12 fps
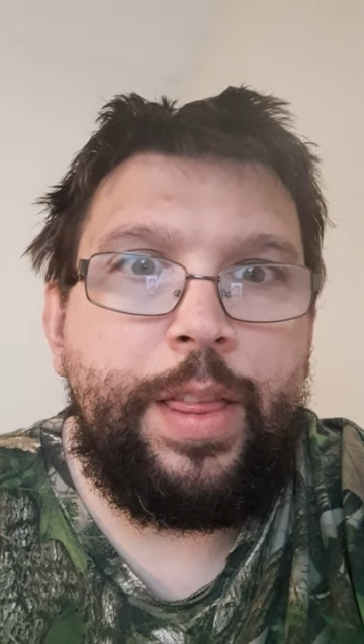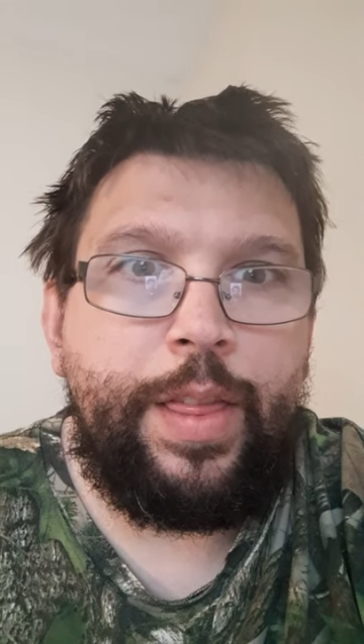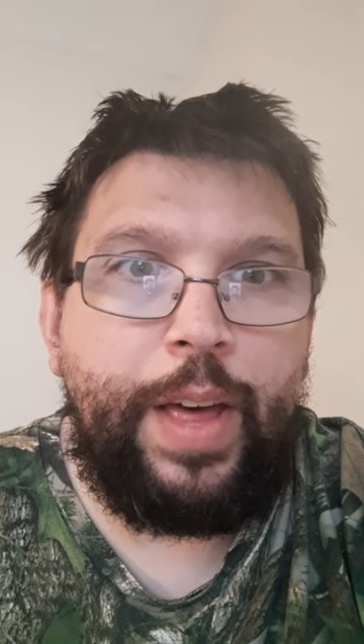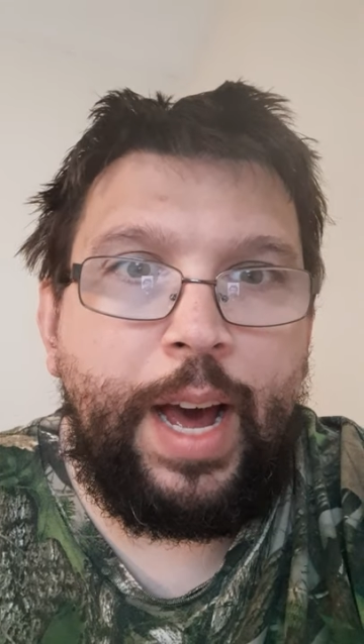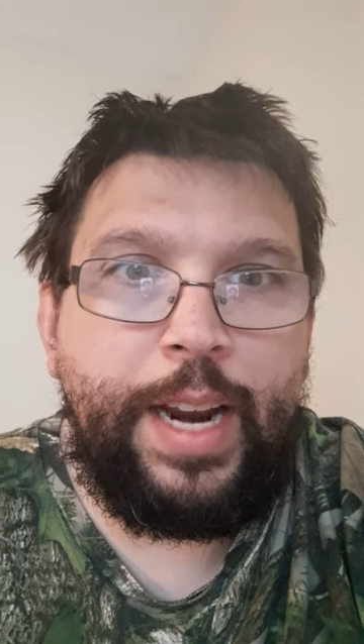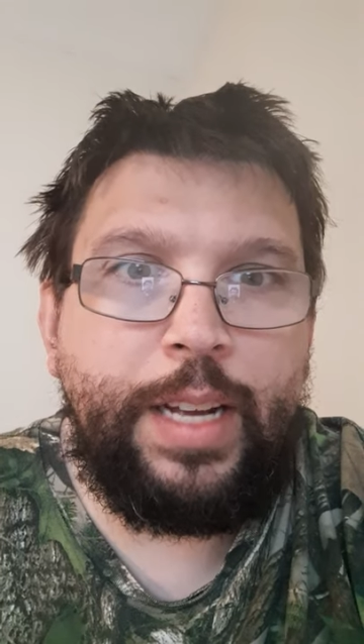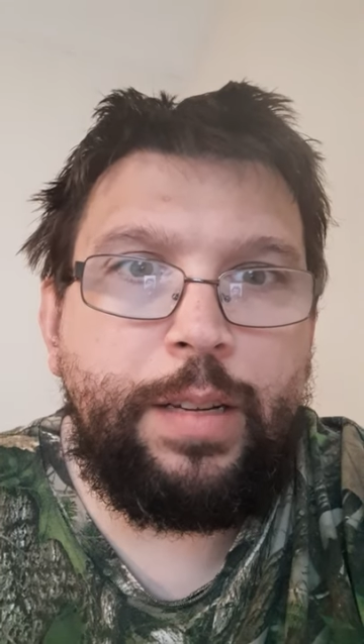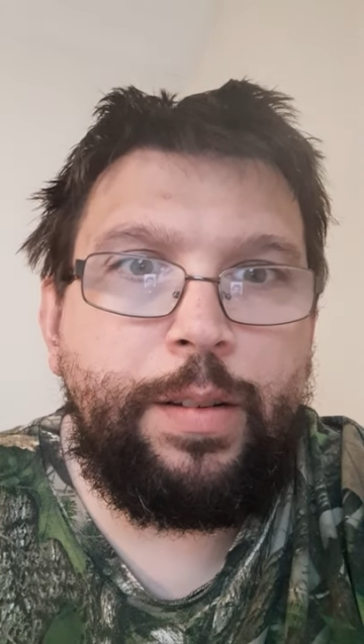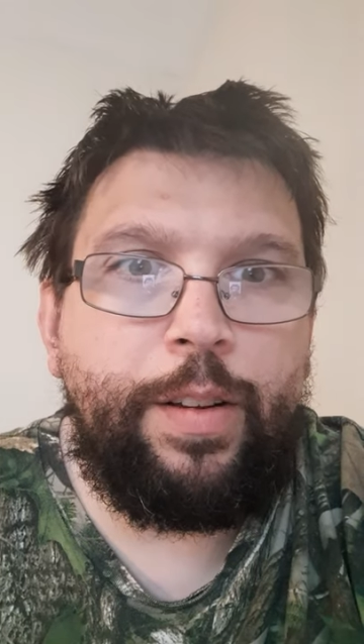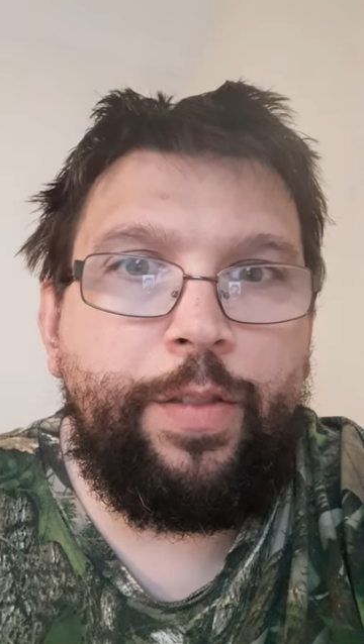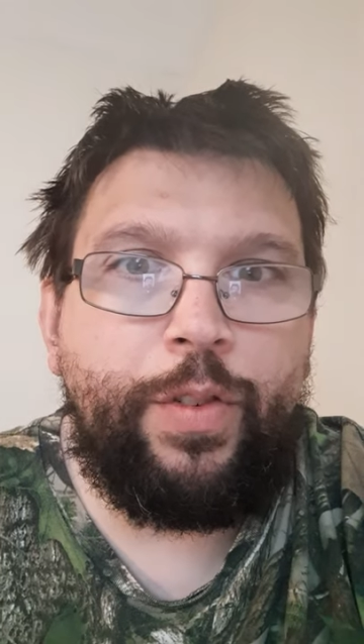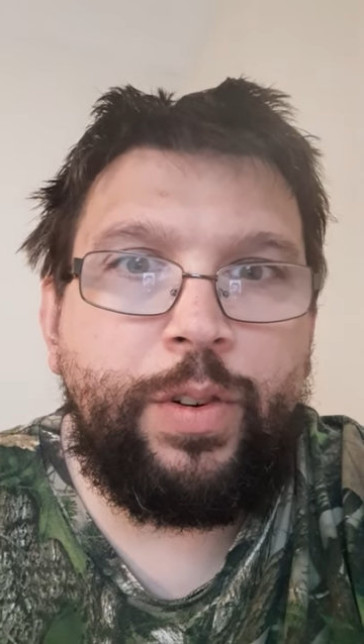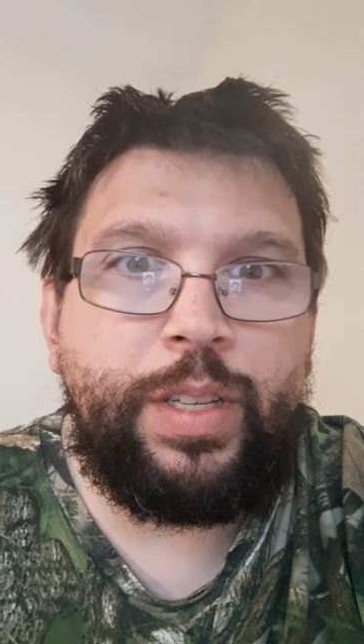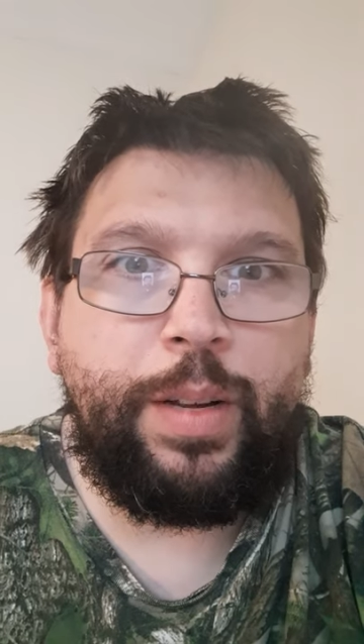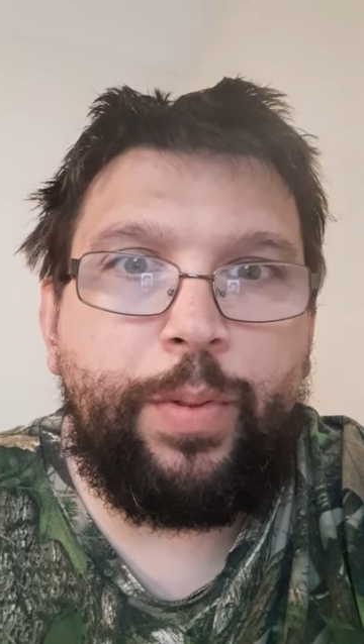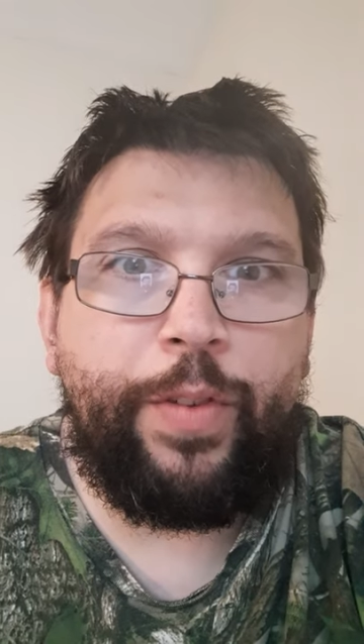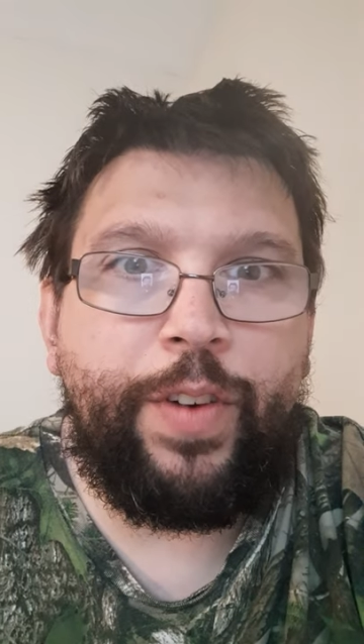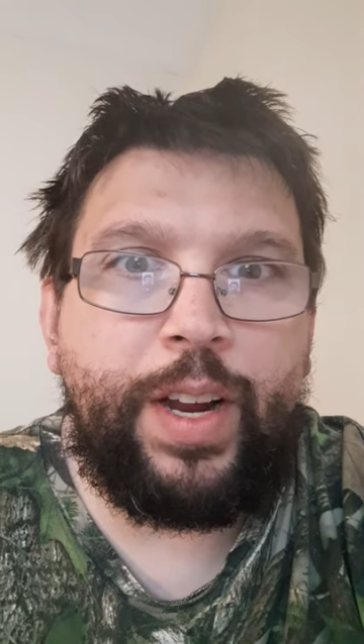That is for a
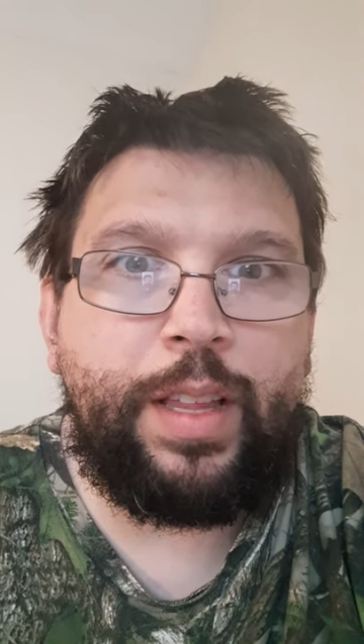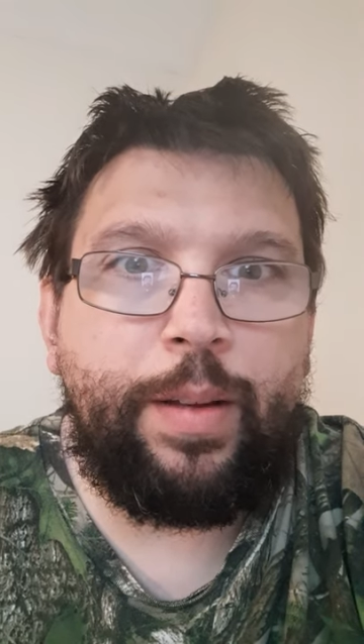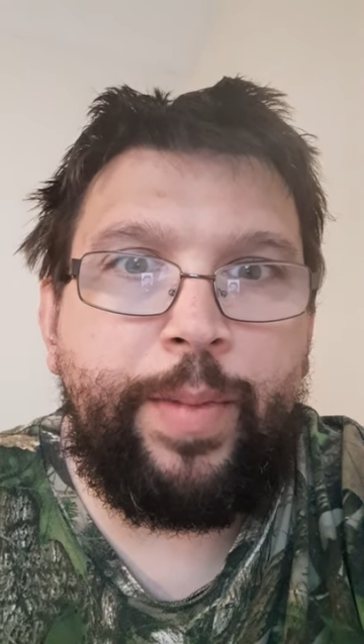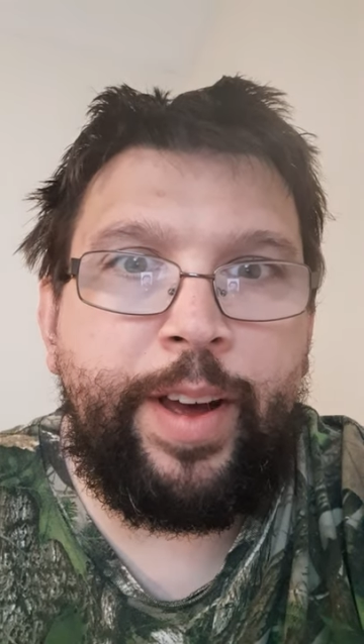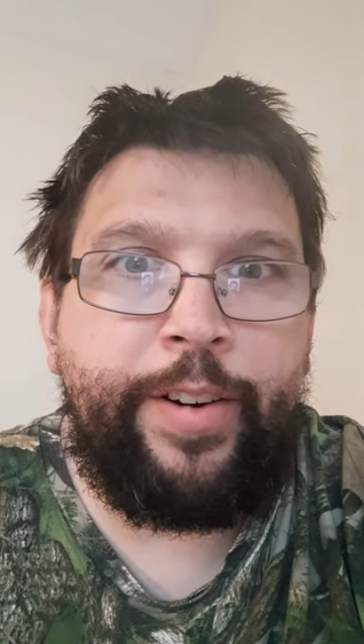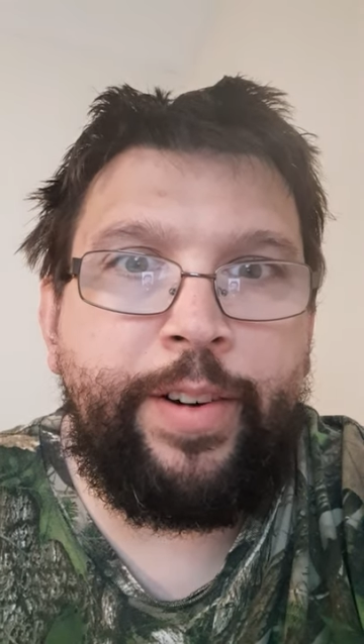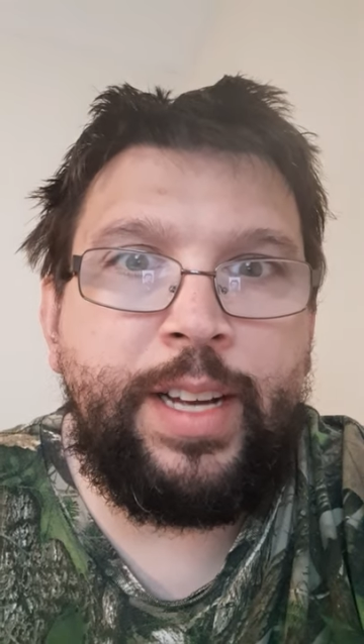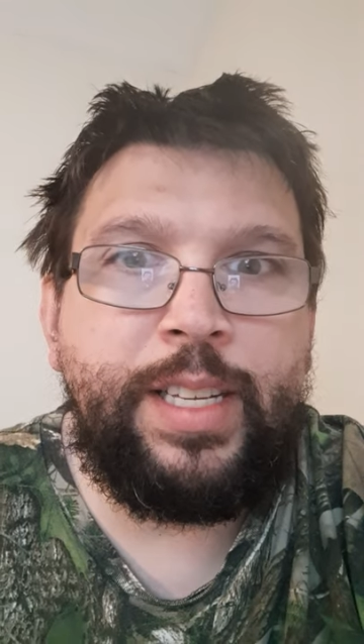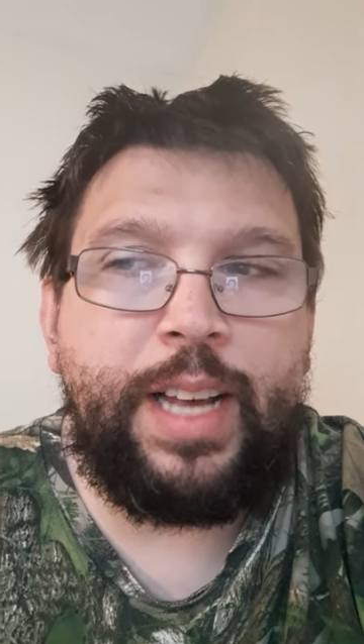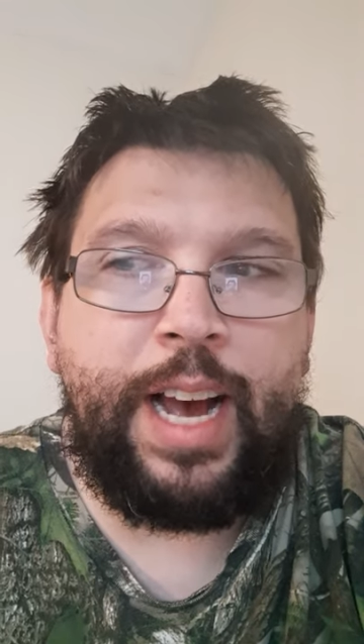simple fact of the matter is,